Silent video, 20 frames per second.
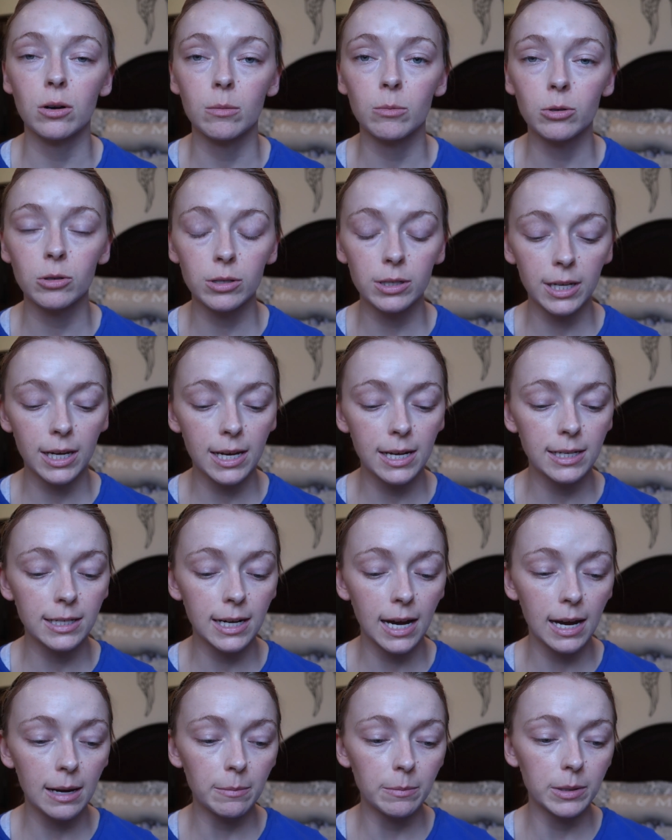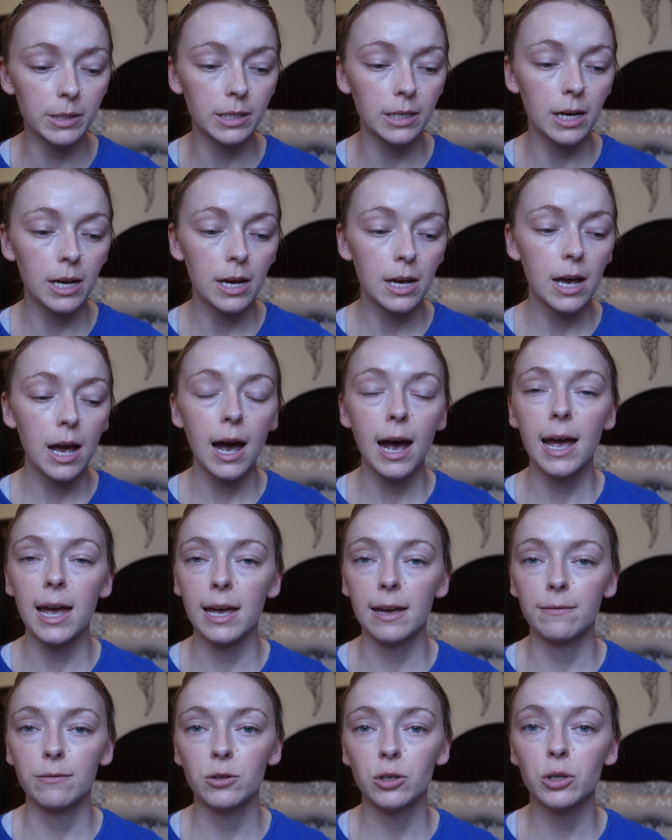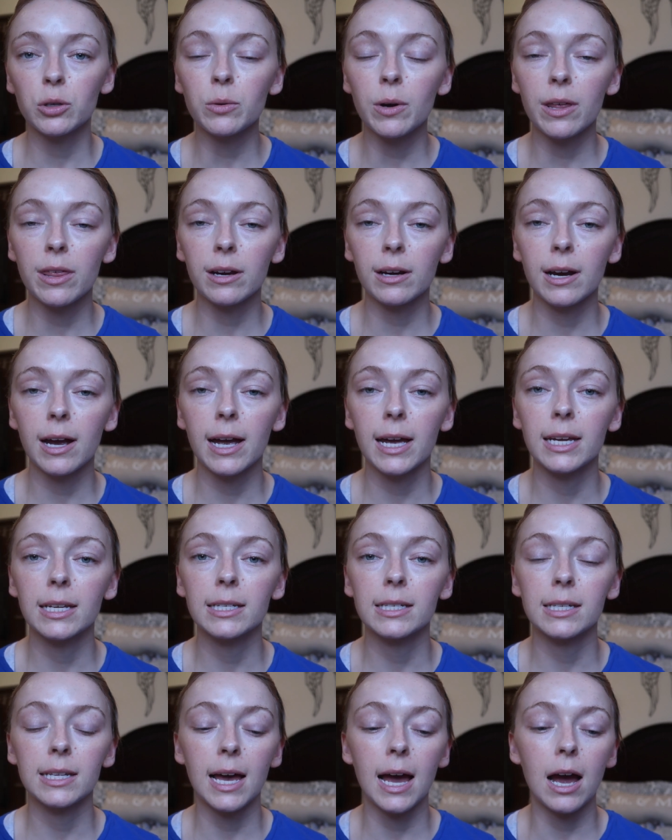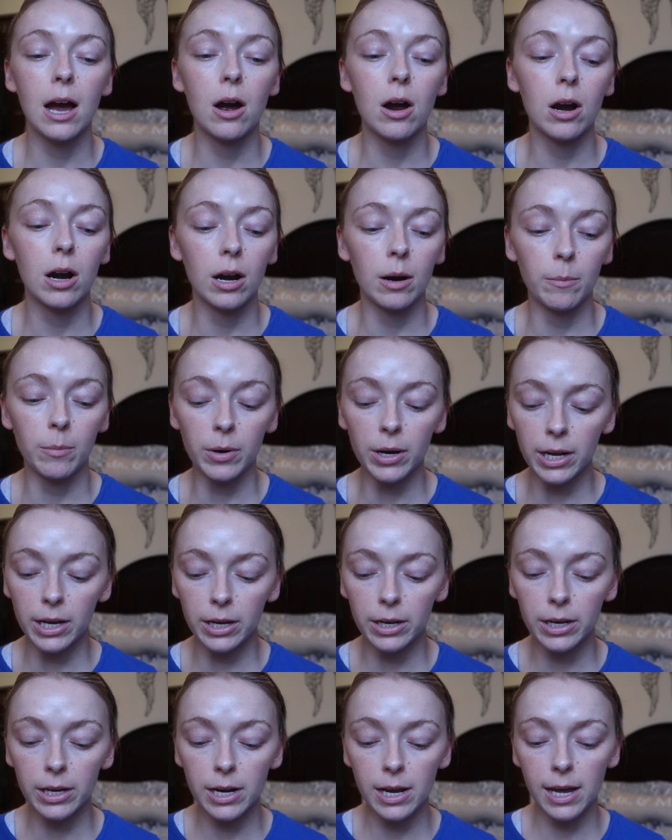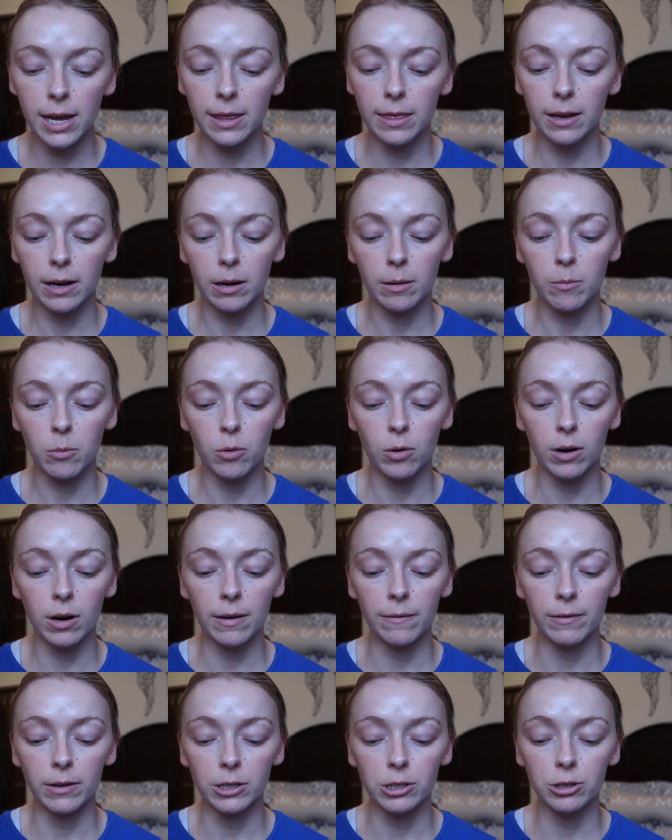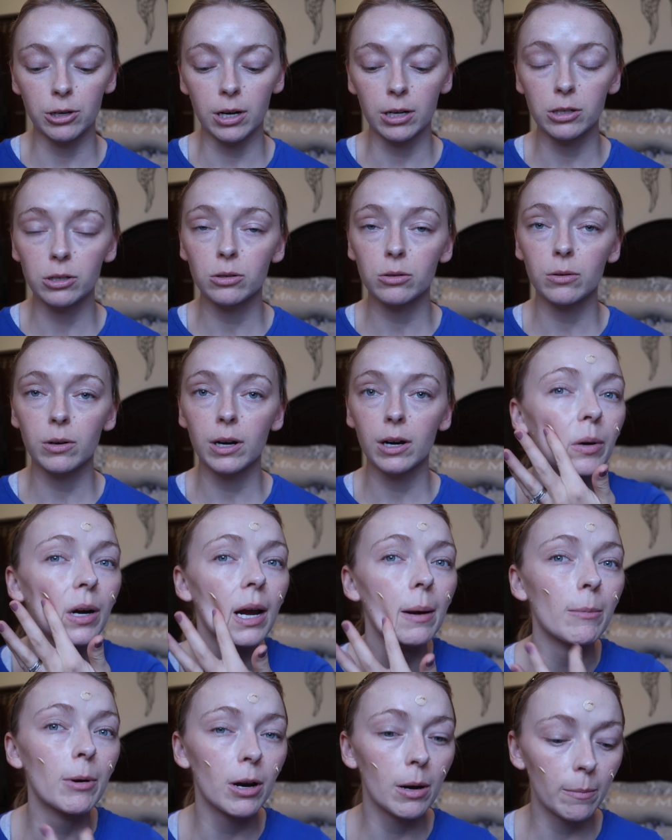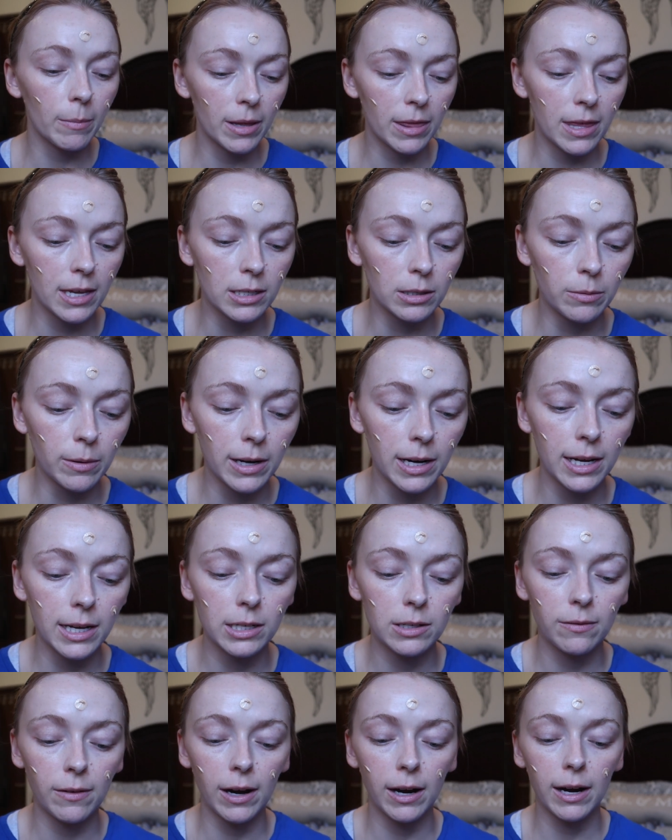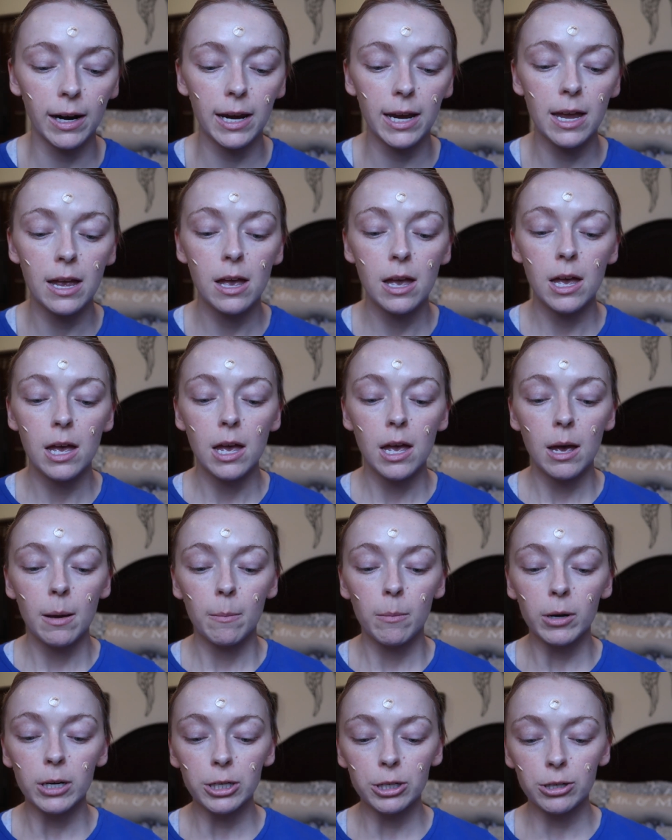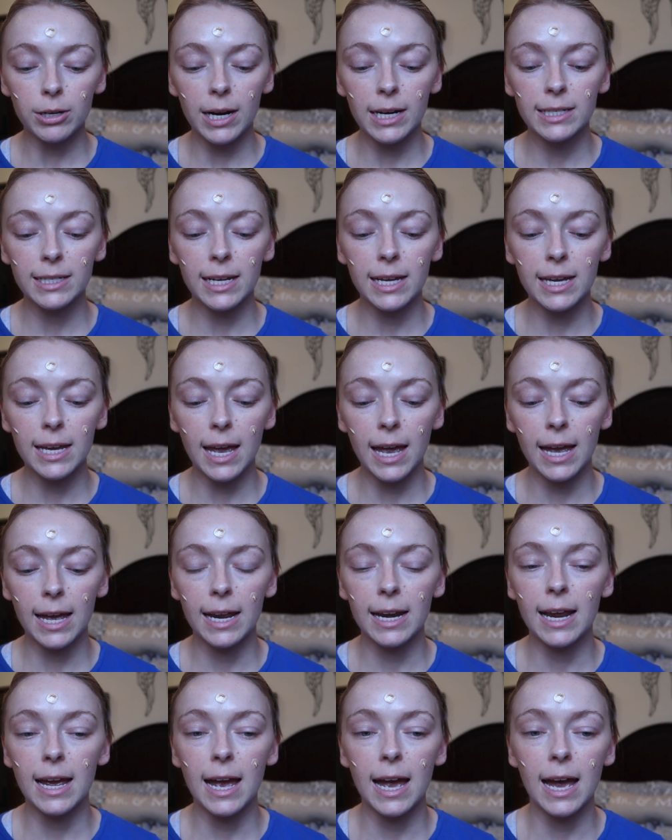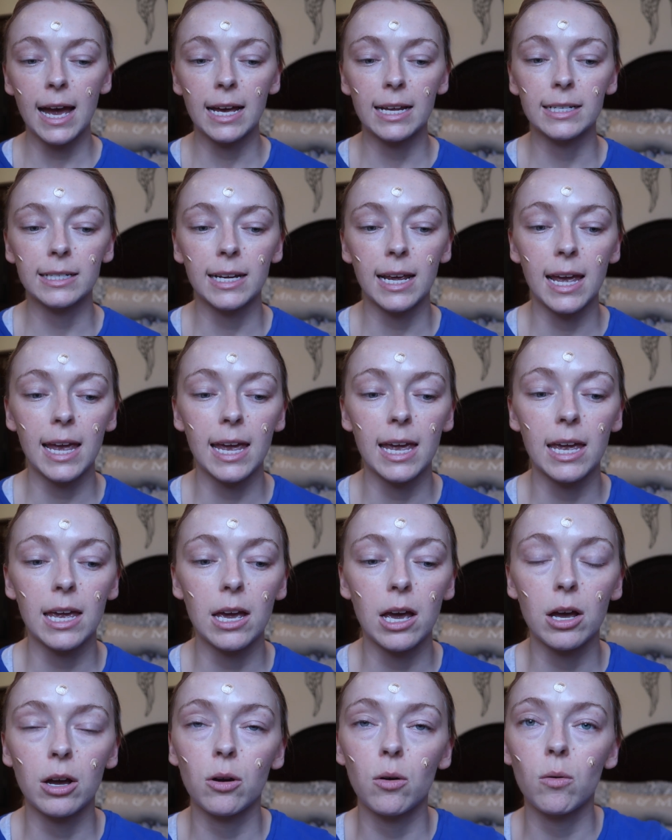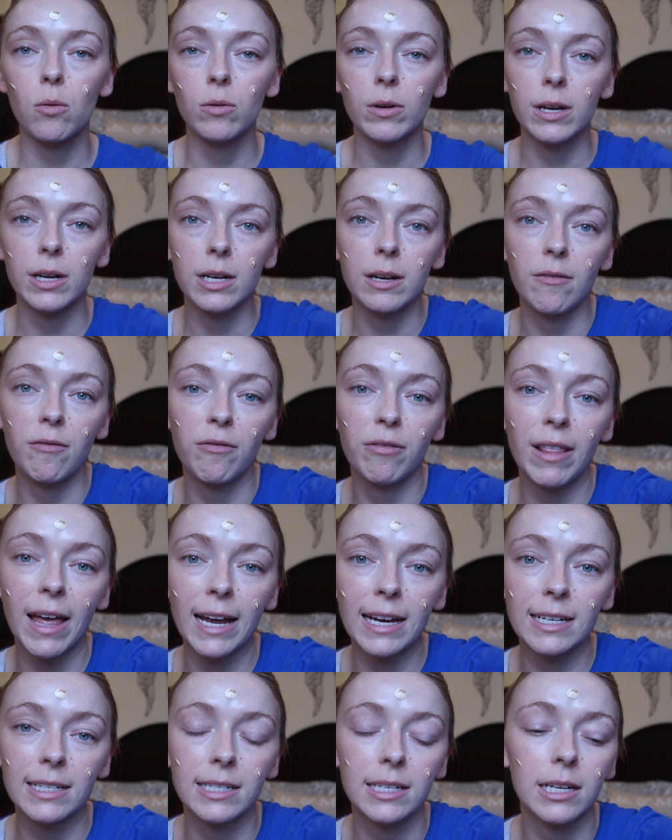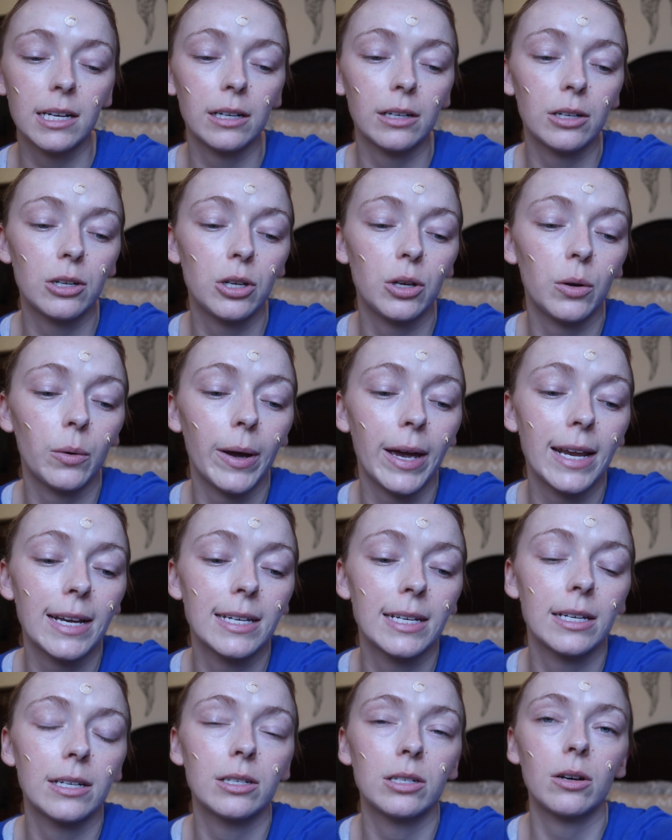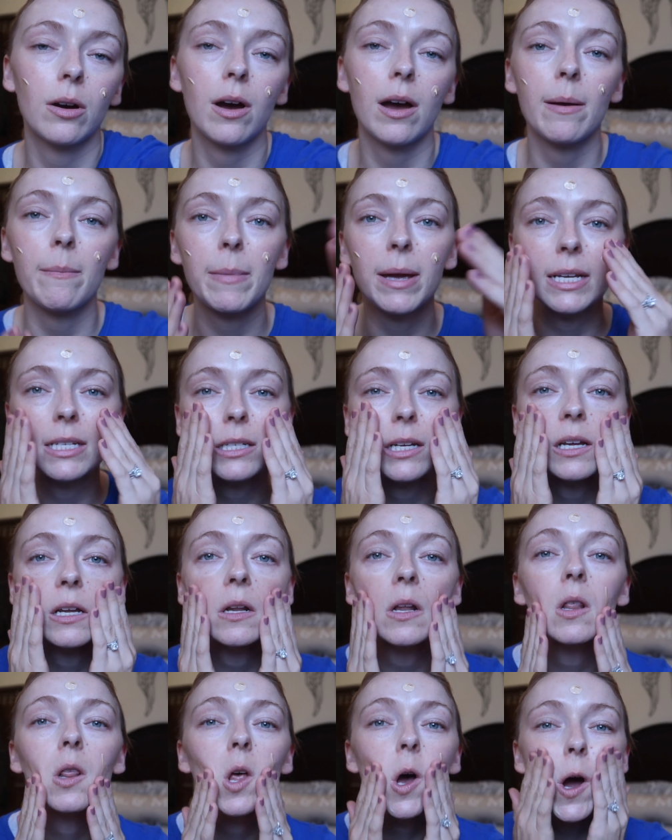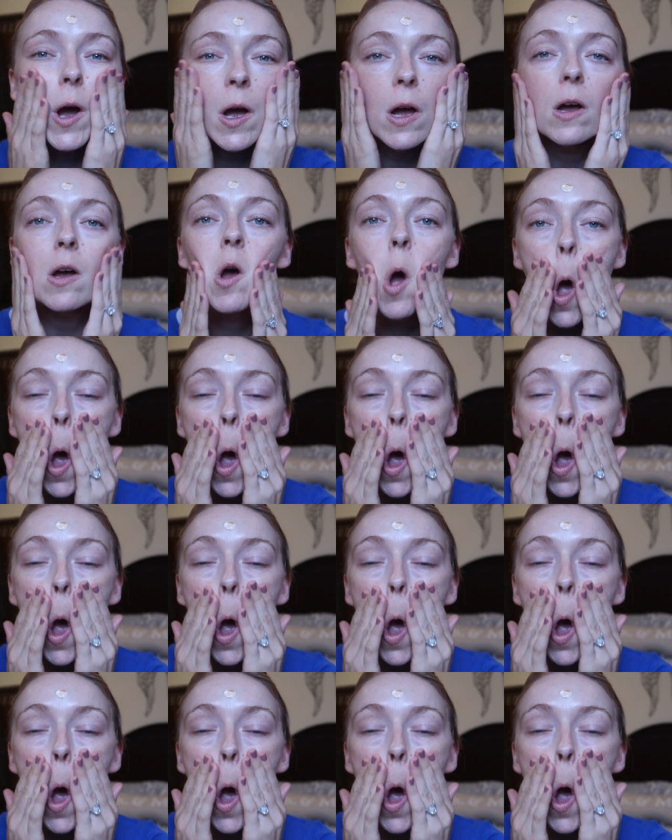normal skin types. I have two other kinds that are pretty good, and they're more of a drugstore primer, but this one is very moisturizing and it has a golden flecks to it, so it makes it look